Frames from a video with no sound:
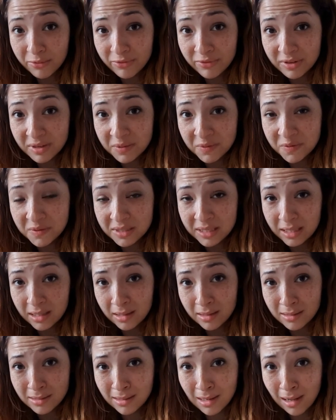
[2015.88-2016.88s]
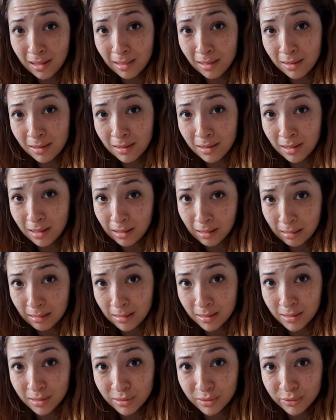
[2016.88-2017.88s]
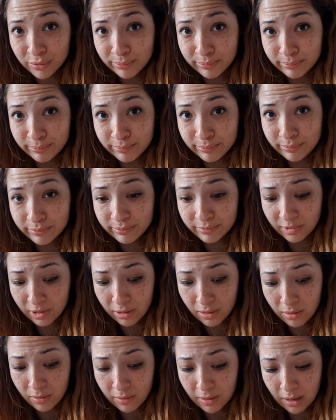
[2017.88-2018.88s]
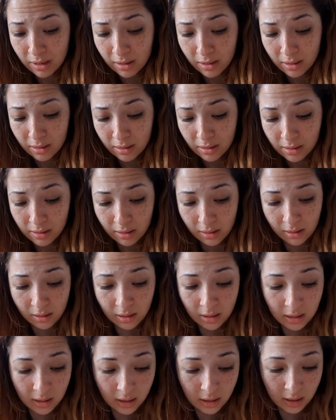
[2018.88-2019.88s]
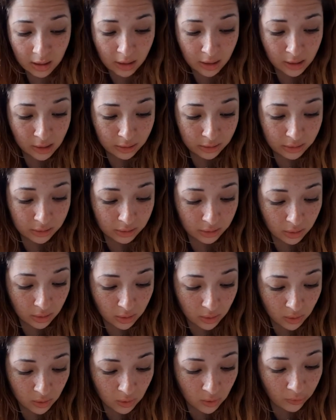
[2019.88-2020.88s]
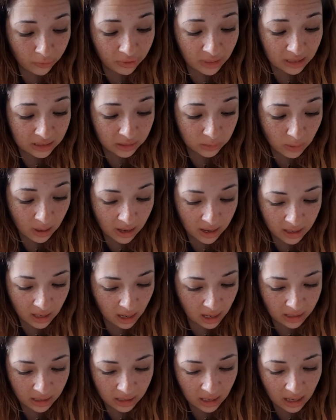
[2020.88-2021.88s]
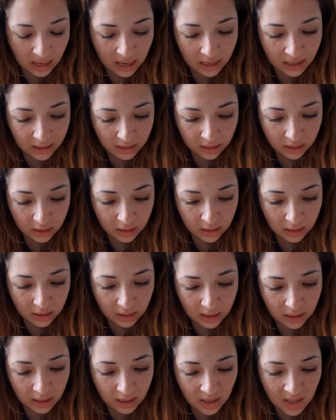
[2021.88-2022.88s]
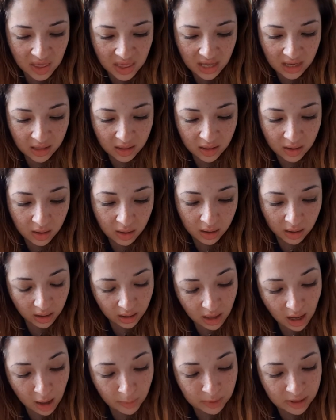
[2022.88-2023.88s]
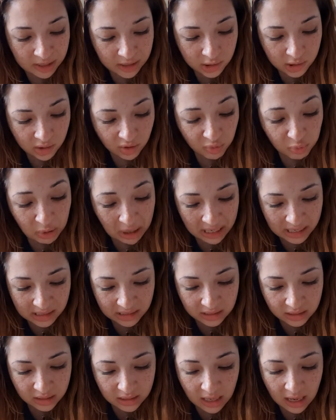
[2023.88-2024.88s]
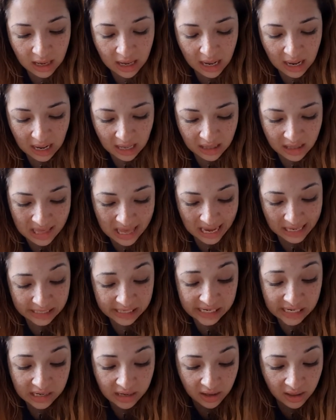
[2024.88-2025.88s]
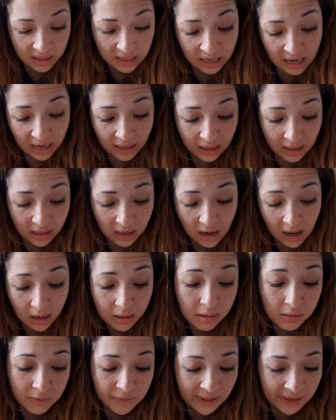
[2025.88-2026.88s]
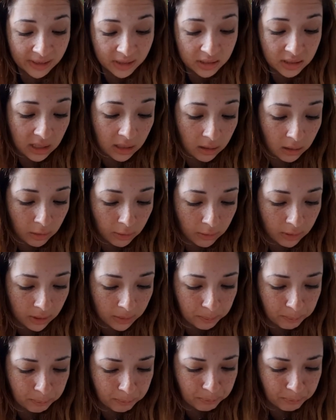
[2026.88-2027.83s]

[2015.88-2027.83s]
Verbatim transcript: $15 holla. Okay. So that's why I got it. I think the combination of price and the idea that I can kind of like tailor it